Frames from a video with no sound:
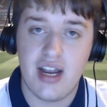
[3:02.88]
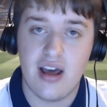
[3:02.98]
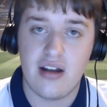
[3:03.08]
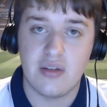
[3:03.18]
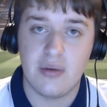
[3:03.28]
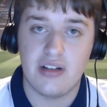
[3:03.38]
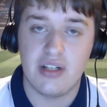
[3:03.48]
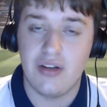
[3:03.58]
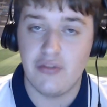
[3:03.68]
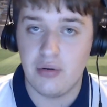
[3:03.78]
on as well,
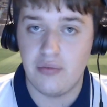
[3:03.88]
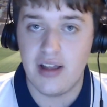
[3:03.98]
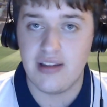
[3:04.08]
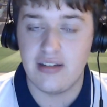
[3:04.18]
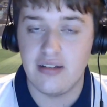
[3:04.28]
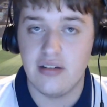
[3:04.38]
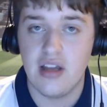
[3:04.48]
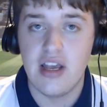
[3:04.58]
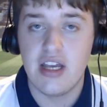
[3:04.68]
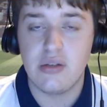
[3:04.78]
two Liverpool fans to
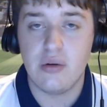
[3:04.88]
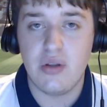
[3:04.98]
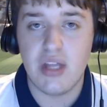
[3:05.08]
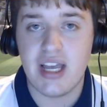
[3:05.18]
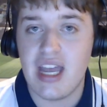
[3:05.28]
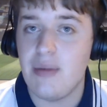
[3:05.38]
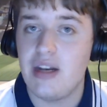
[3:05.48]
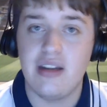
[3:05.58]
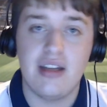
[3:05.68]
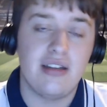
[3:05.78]
to review that game. And
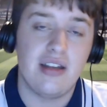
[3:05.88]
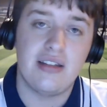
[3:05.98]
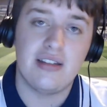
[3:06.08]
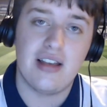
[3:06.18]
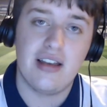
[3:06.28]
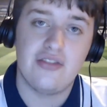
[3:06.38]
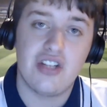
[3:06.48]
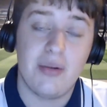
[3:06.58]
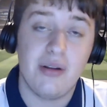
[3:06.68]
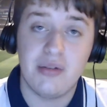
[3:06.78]
it, it, it's uh,
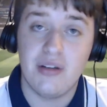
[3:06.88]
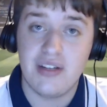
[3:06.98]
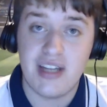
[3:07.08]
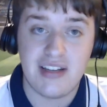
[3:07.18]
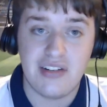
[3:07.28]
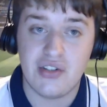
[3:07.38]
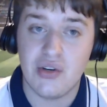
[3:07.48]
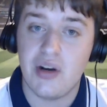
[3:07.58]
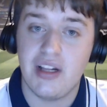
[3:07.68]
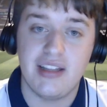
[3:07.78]
shaping up to be a fantastic
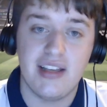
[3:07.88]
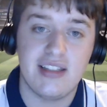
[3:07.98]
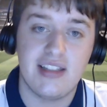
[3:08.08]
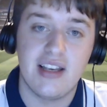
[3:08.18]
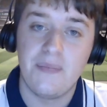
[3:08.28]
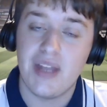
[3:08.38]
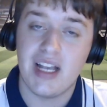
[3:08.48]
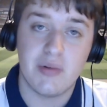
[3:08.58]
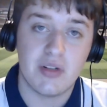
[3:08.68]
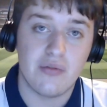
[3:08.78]
show, and I think this
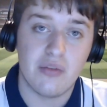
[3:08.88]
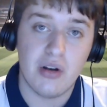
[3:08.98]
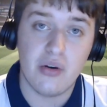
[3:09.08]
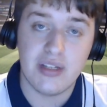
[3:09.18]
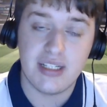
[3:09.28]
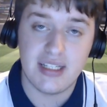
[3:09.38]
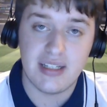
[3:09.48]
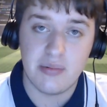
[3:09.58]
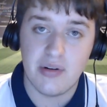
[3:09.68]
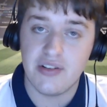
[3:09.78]
as much of a blow as it is to
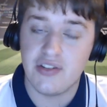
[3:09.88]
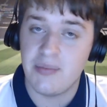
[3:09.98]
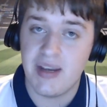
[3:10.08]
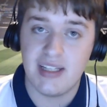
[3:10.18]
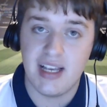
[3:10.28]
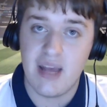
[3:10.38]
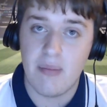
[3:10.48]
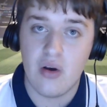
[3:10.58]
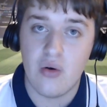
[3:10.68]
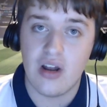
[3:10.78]
Spurs, just makes the game
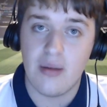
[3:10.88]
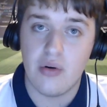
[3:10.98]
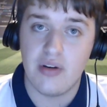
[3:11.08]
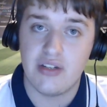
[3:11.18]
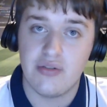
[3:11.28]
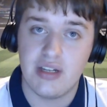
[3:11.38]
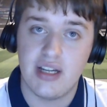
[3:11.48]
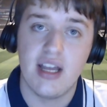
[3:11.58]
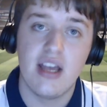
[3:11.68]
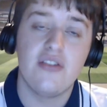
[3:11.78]
a whole lot more
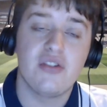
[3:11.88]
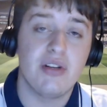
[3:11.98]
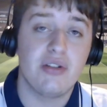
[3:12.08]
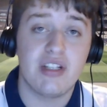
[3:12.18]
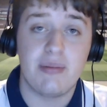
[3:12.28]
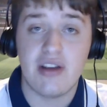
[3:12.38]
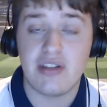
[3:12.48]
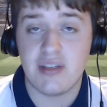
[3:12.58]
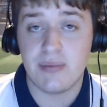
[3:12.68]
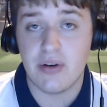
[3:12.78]
interesting. So make sure to smash
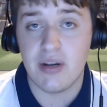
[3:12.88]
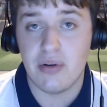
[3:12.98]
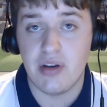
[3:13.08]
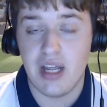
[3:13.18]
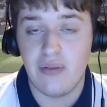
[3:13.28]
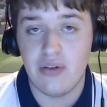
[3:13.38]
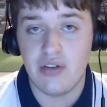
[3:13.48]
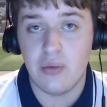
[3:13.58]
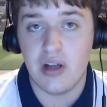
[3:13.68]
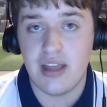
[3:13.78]
that subscribe button if you
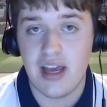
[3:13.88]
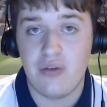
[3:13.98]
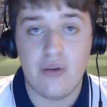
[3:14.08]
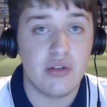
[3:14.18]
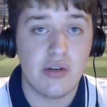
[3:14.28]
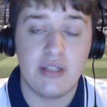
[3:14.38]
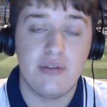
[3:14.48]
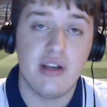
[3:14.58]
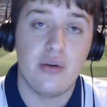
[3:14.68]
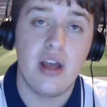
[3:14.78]
do want that. If you have enjoyed this
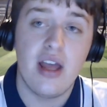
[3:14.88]
video,